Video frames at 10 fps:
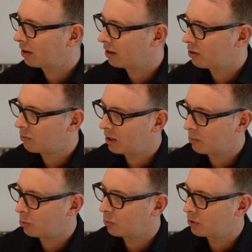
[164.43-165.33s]
I think it's really
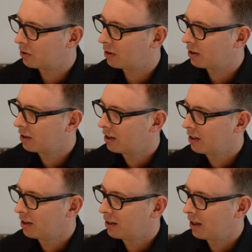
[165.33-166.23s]
important that
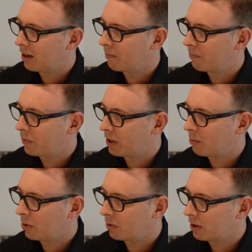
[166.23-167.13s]
um, you
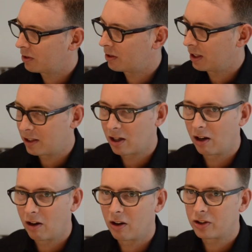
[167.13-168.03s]
know, buildings need
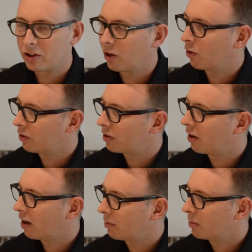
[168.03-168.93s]
to last a long
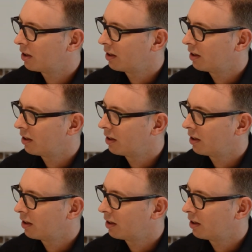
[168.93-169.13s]
time.